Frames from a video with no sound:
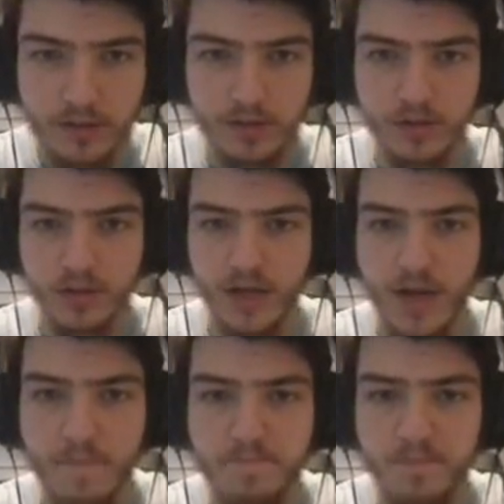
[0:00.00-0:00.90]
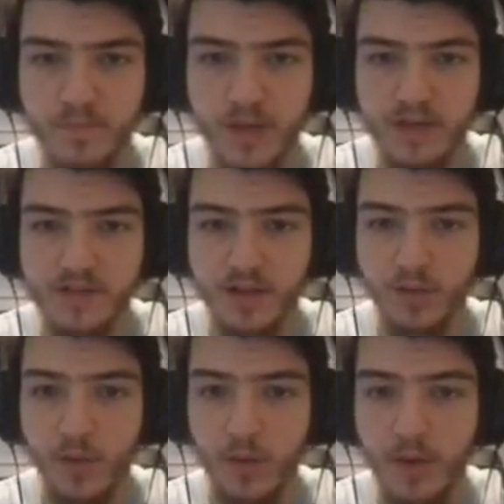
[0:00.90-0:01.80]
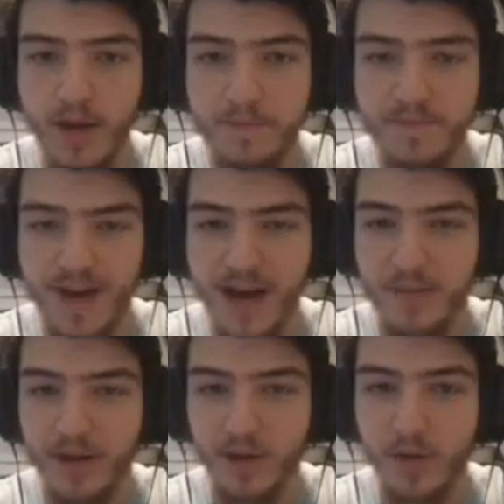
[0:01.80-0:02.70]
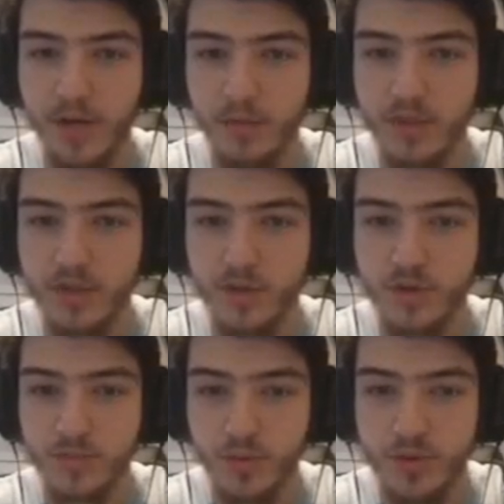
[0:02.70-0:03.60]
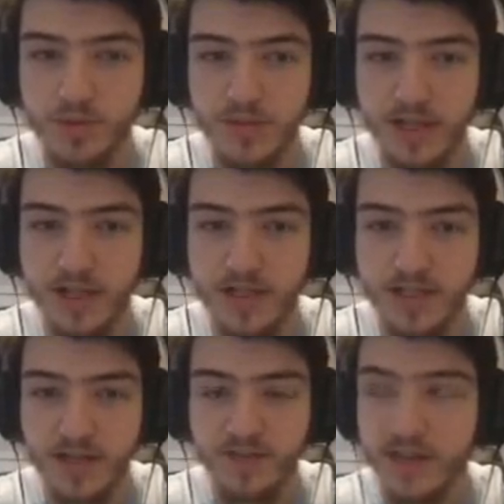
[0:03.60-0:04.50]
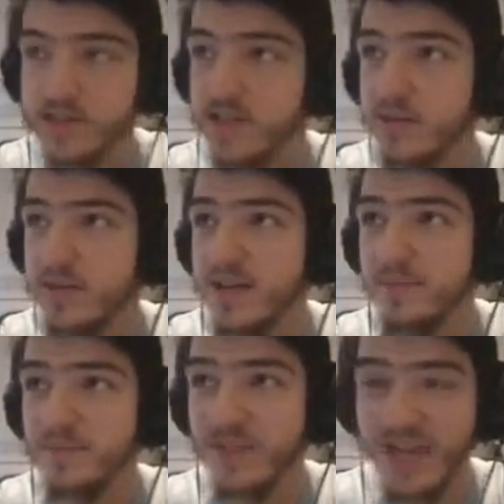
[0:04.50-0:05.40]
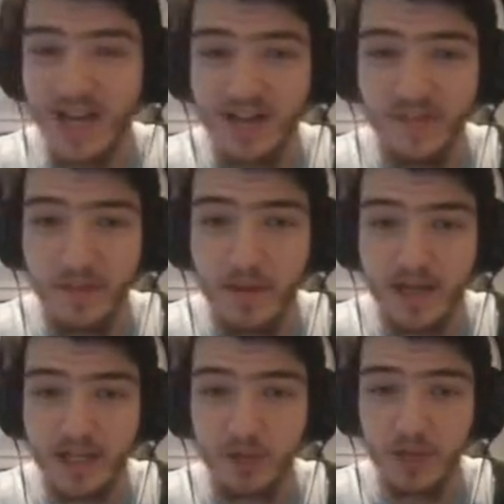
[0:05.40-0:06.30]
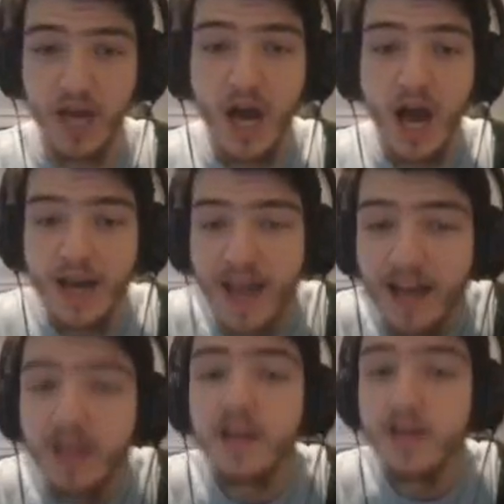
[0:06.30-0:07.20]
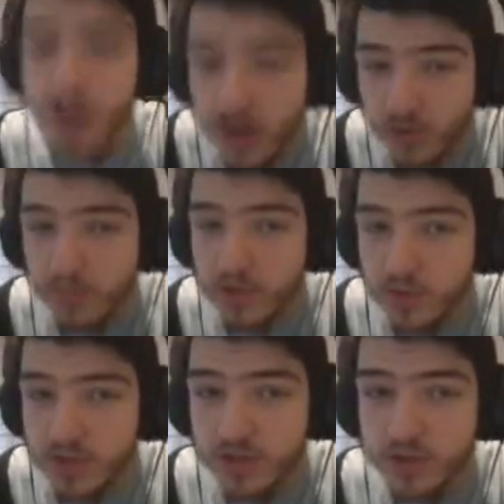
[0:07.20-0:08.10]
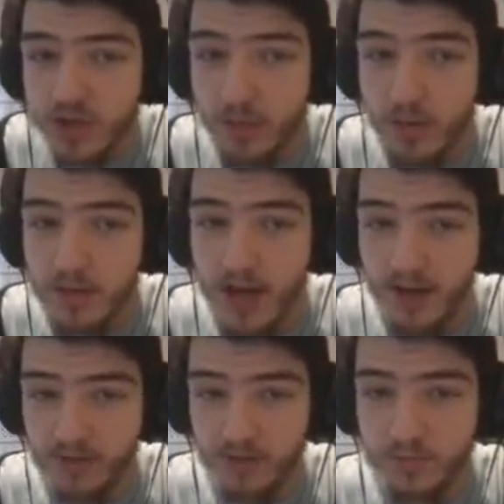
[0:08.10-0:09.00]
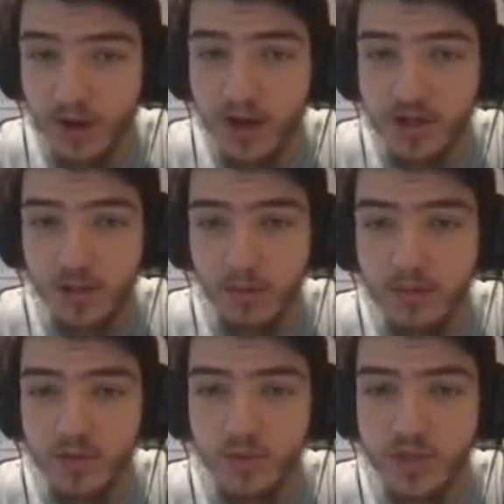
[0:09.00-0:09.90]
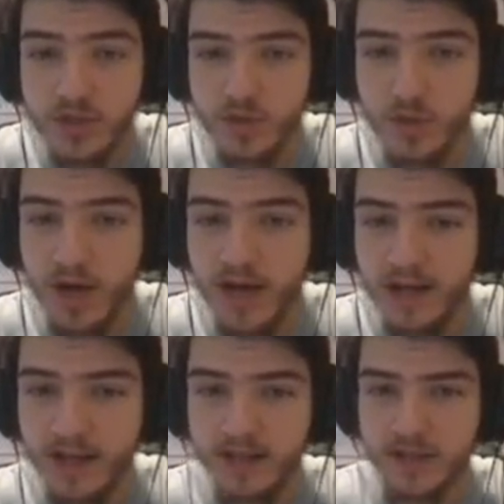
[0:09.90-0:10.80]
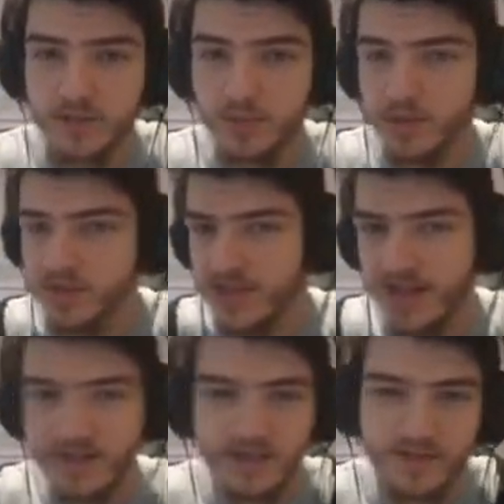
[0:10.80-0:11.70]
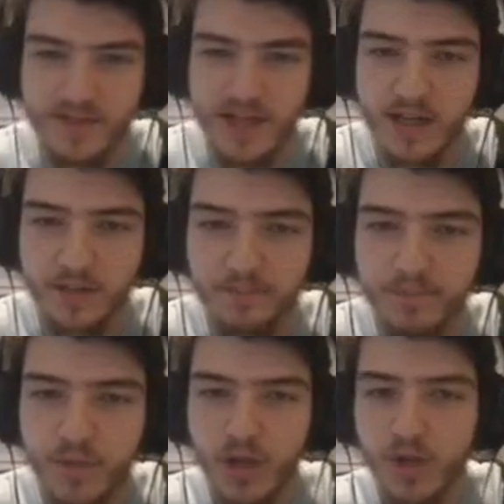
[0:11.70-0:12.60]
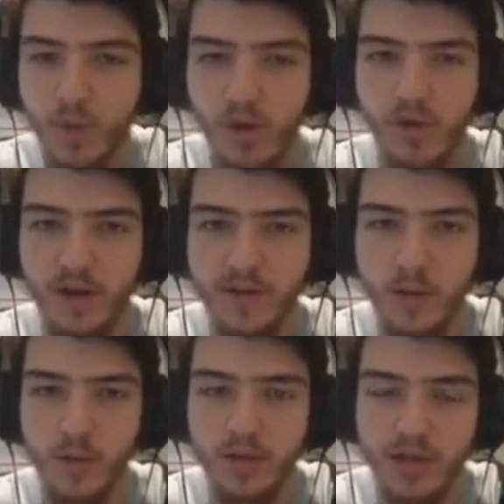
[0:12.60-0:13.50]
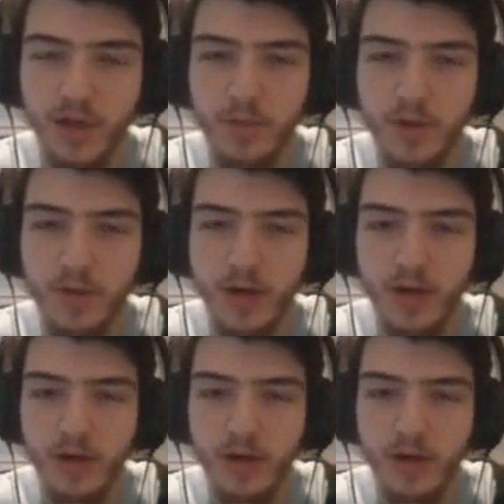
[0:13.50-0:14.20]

Okay, that's not the right way. I'm not going anywhere near those brutes because if they see me, they might kill me. Again, not doing much research. I'll probably have to, actually, I'll probably do research while editing and then just put in text of saying whether or not they will kill me or not.